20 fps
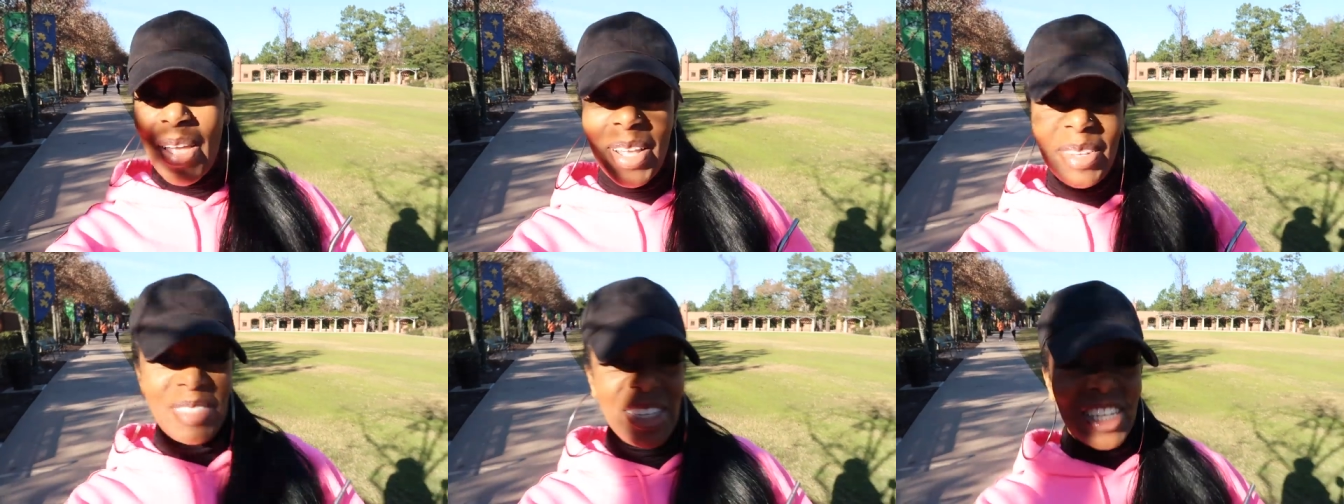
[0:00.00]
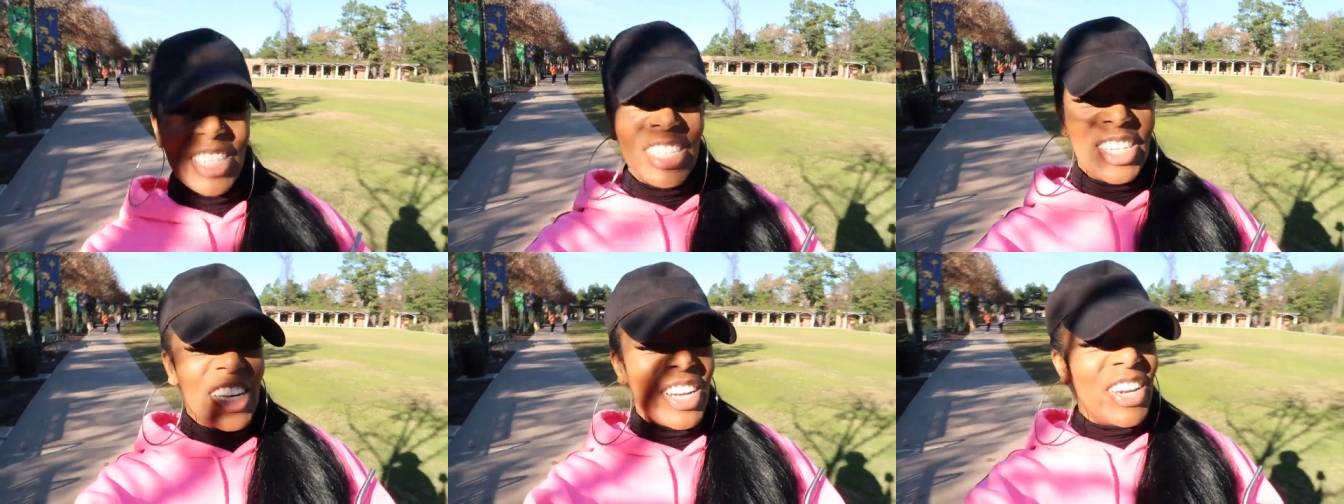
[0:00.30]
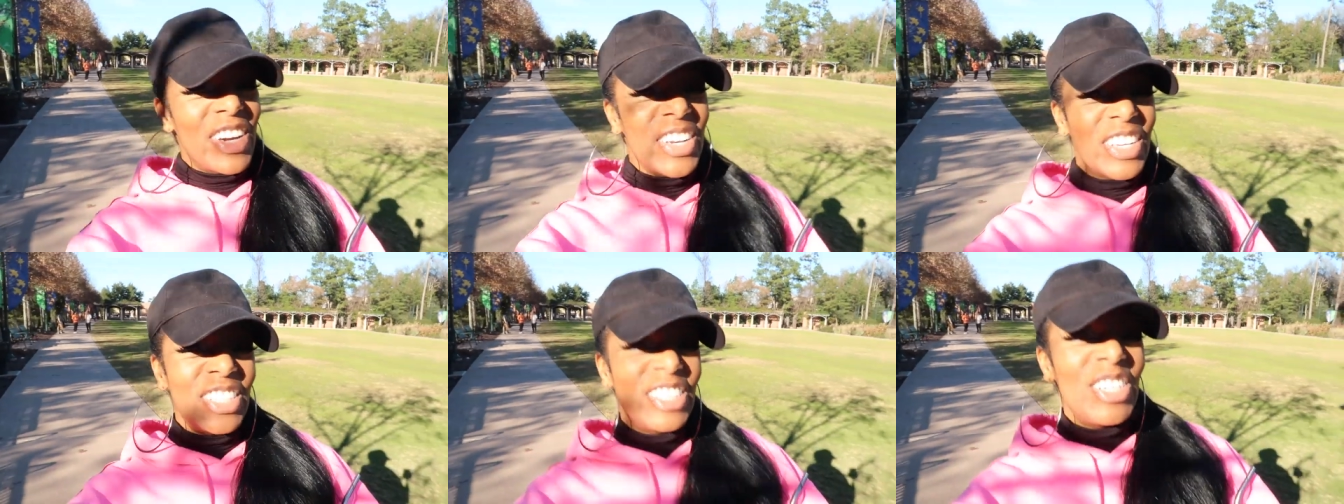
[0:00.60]
Babes? It's your
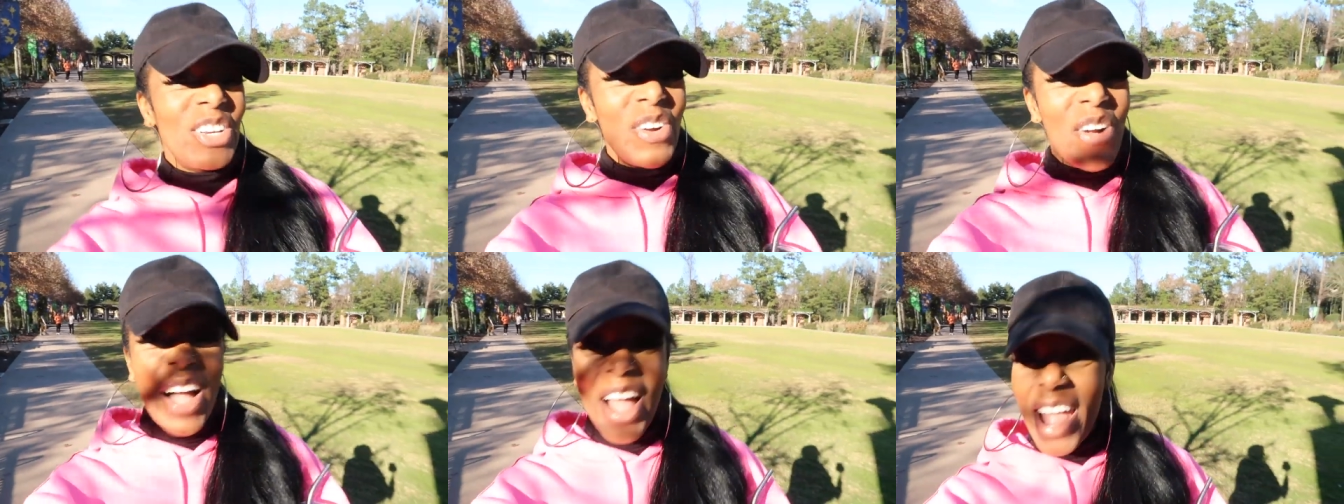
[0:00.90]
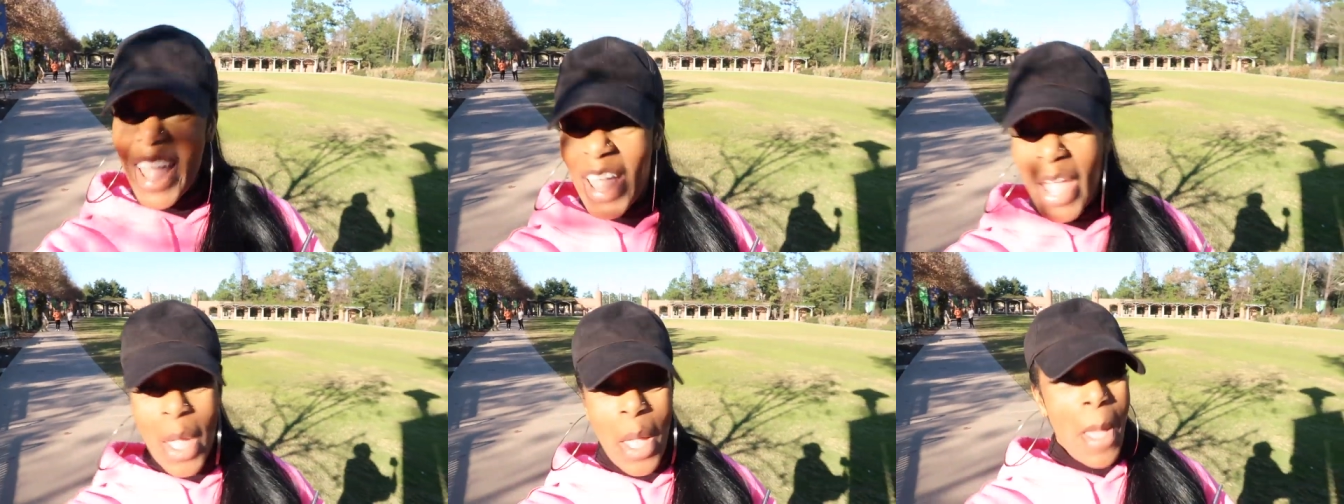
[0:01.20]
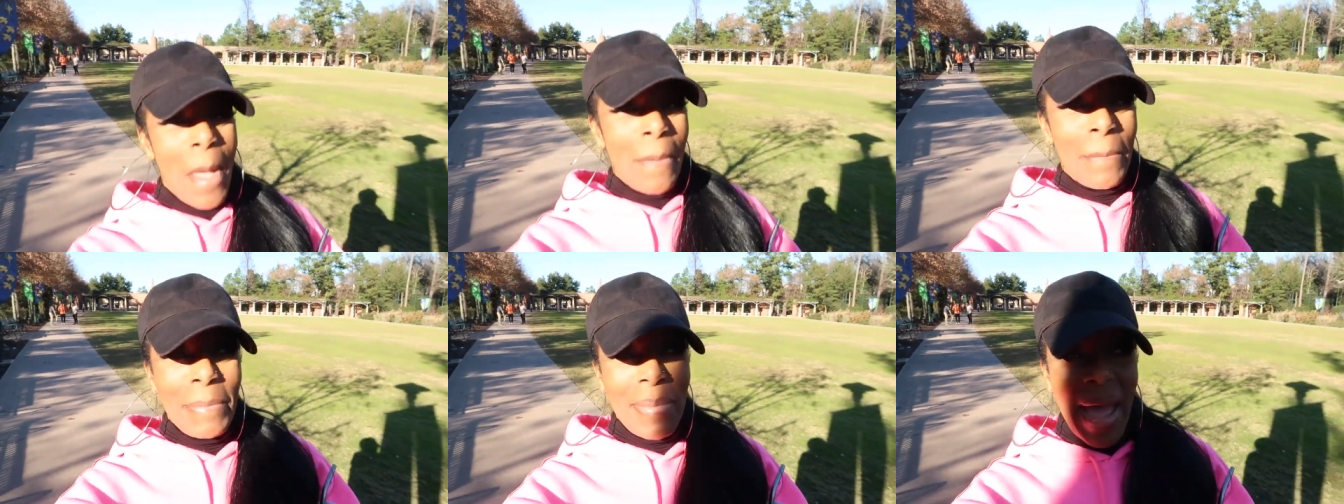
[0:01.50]
girl Joy,
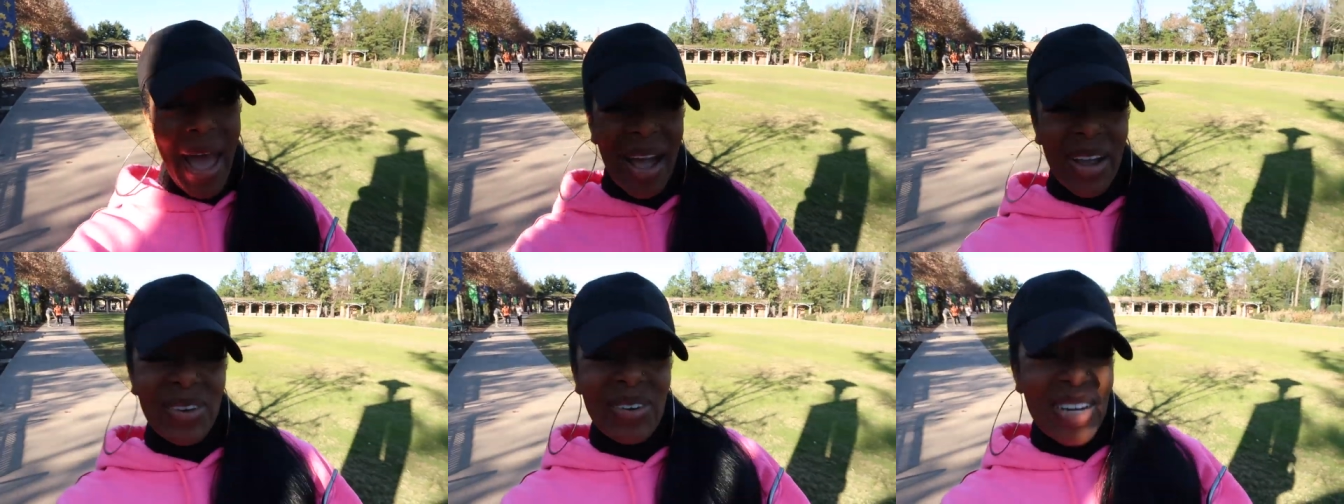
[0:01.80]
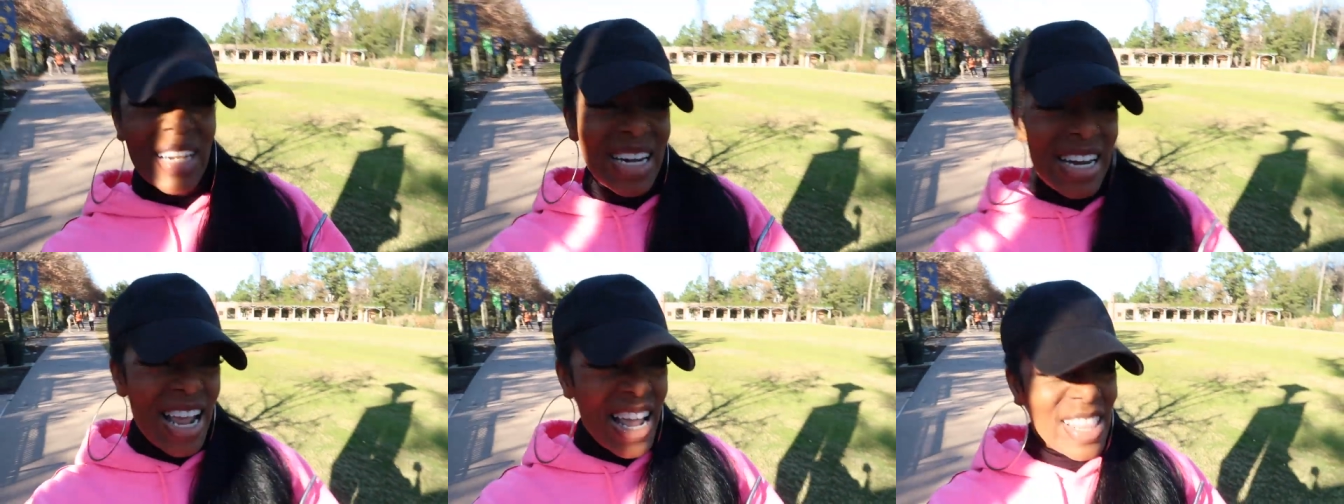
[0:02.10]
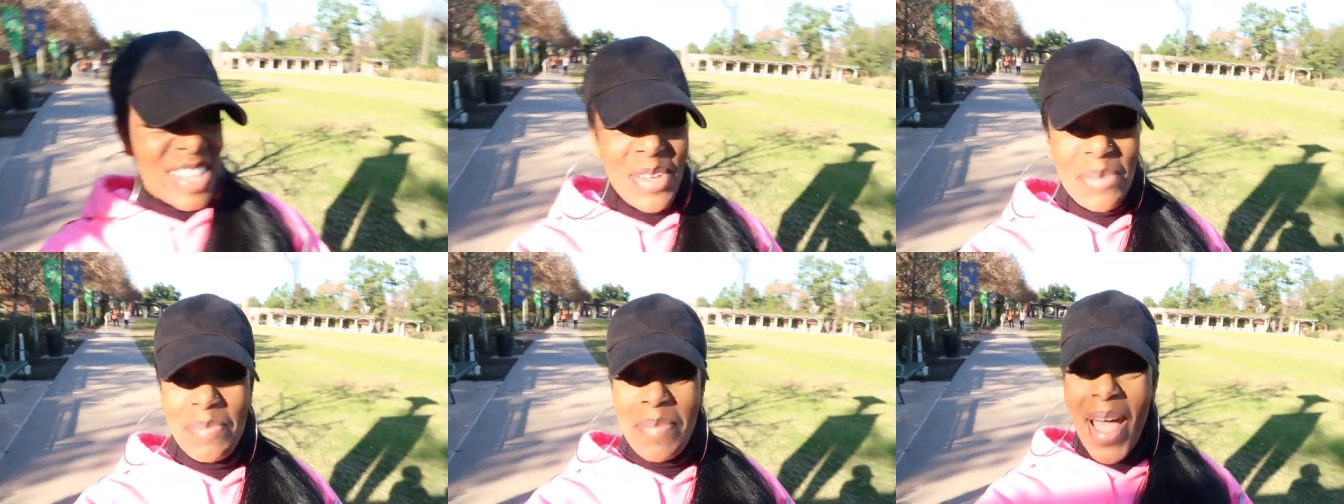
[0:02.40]
back with
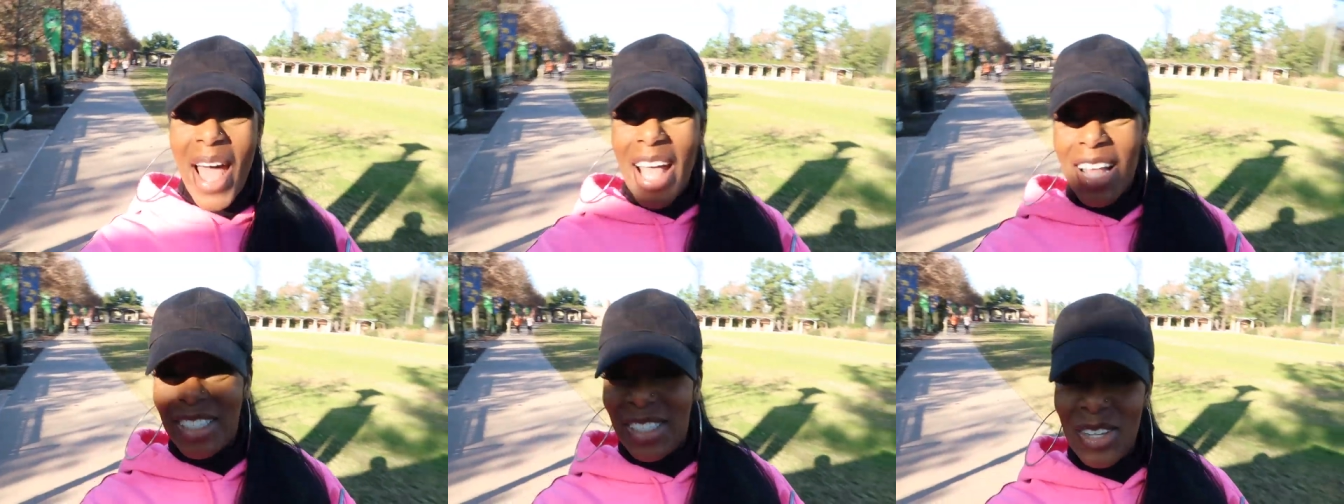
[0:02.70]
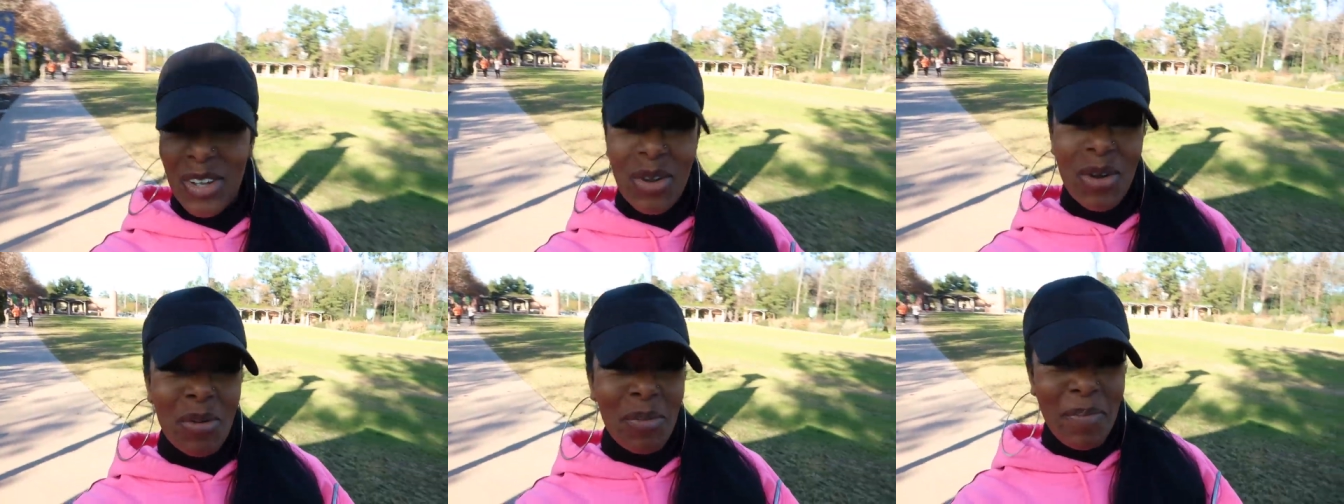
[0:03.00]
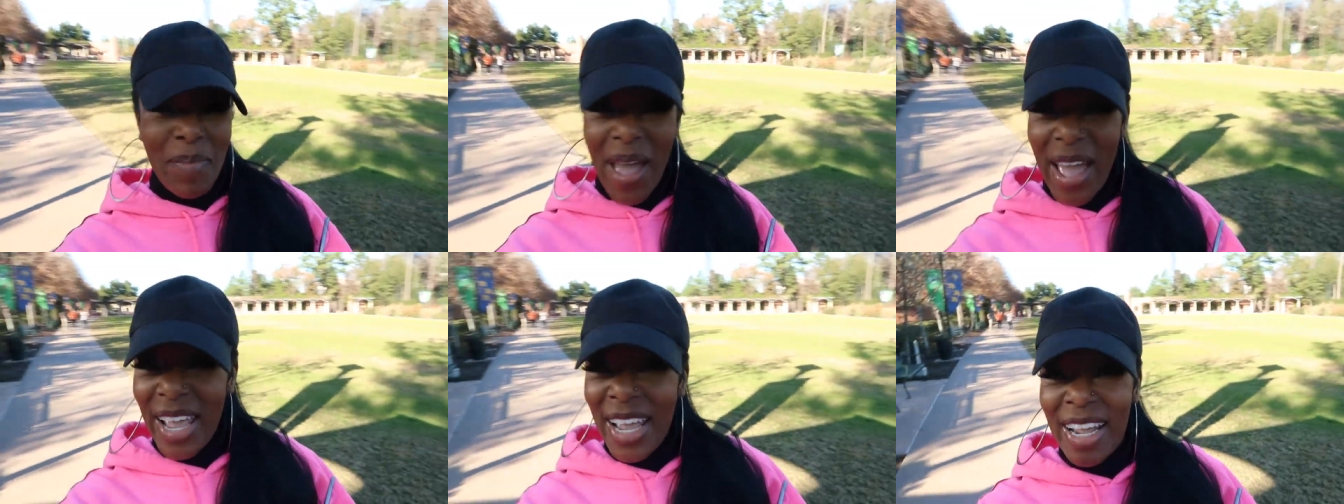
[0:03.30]
another Bazzle
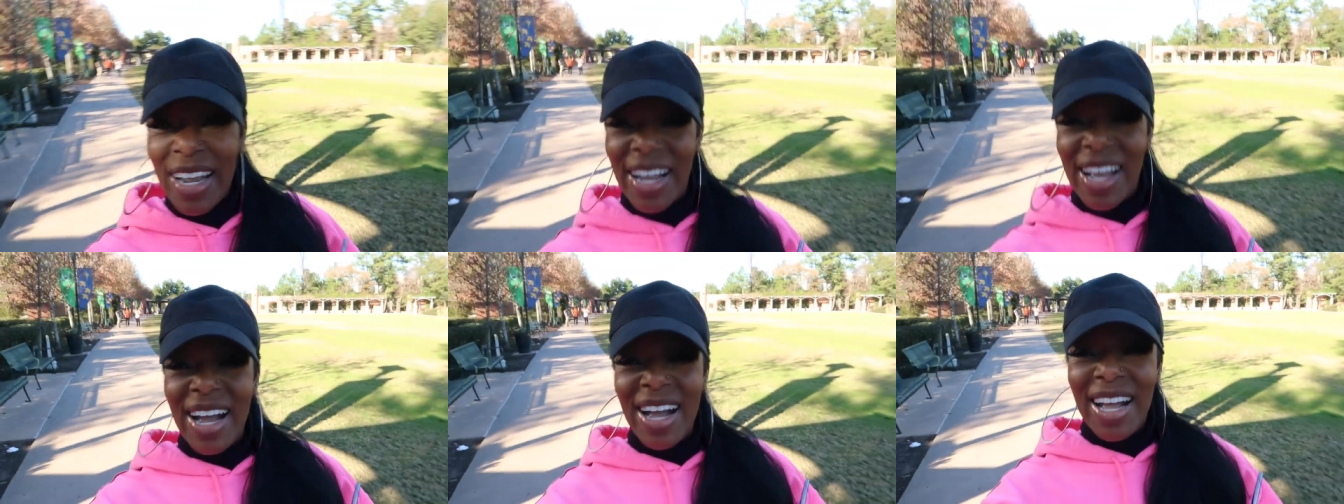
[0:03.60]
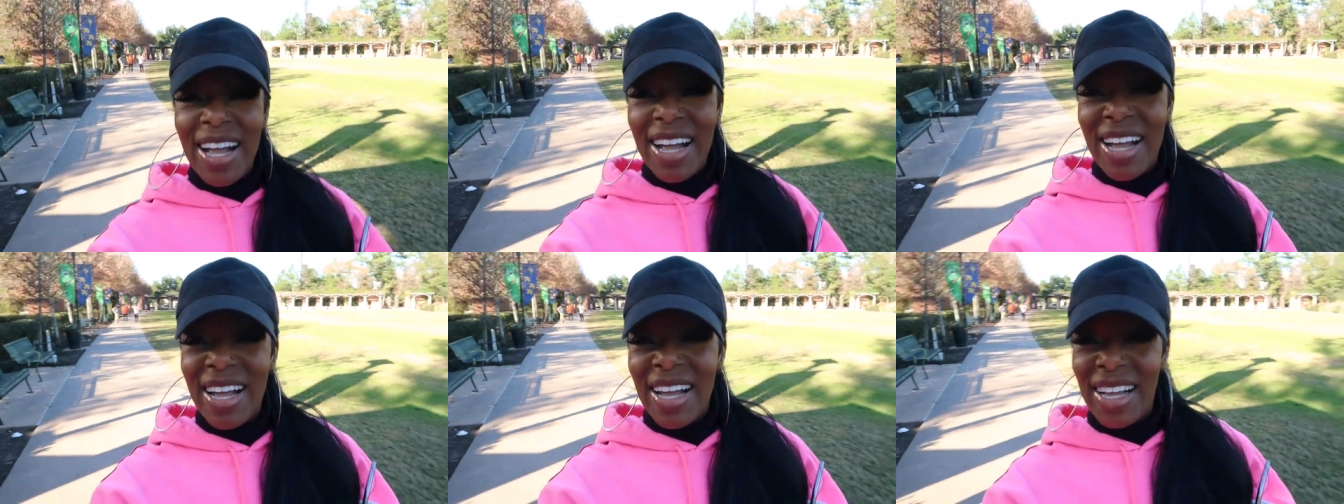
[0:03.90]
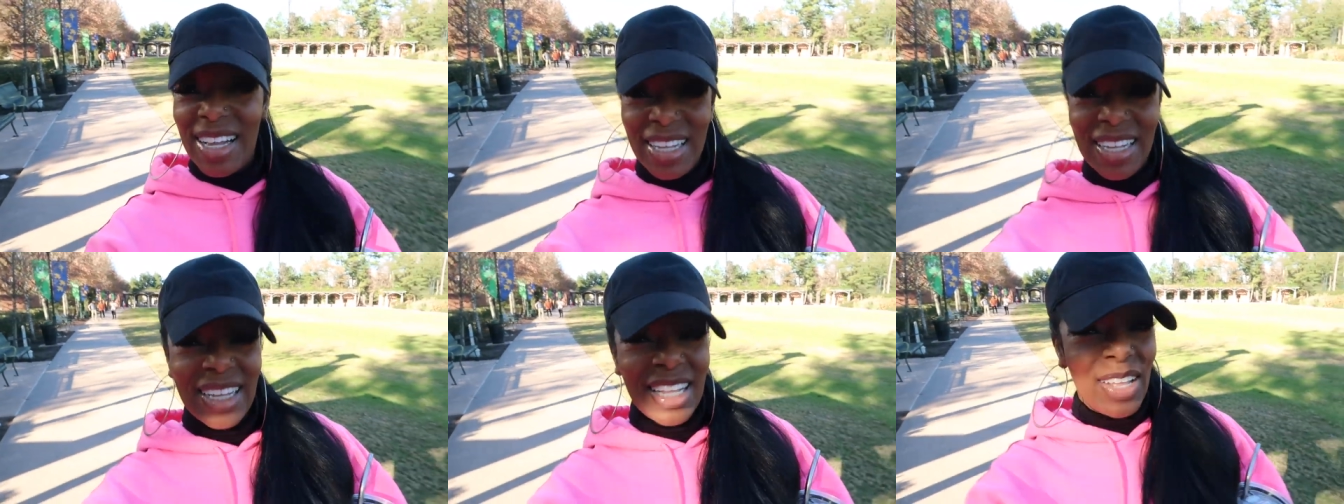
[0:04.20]

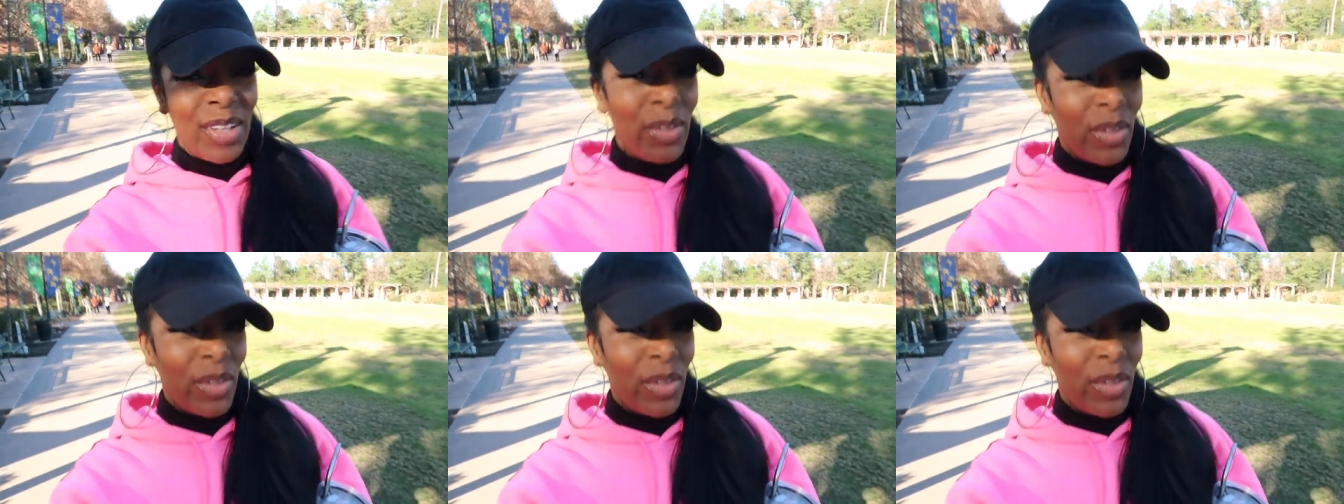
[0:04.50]
Banga.